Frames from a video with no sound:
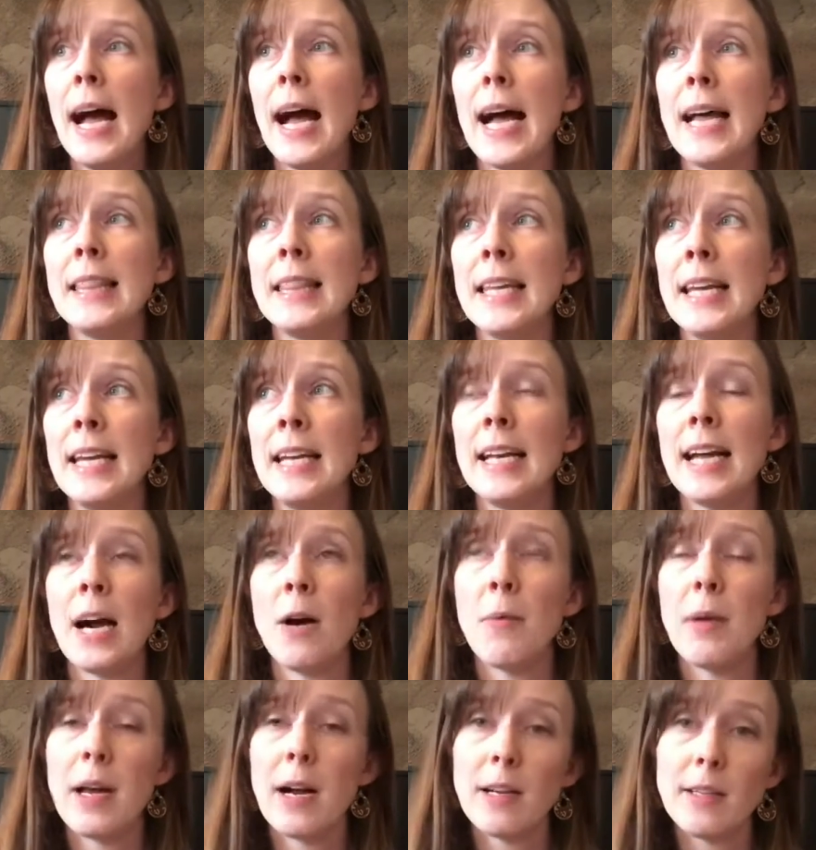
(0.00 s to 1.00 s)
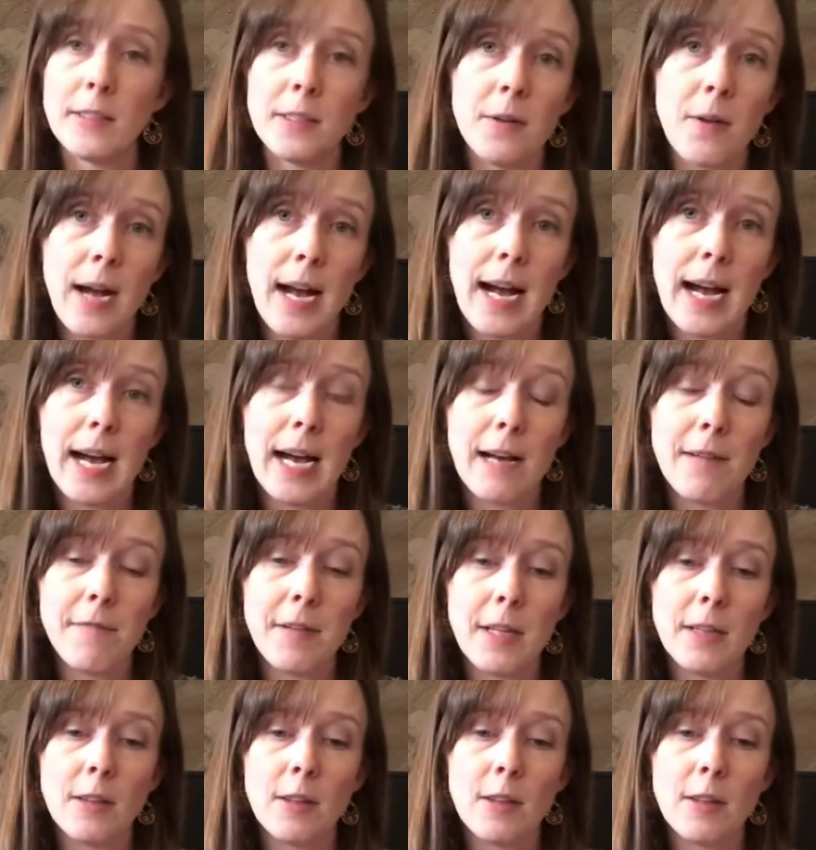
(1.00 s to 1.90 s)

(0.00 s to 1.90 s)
And then now we also have a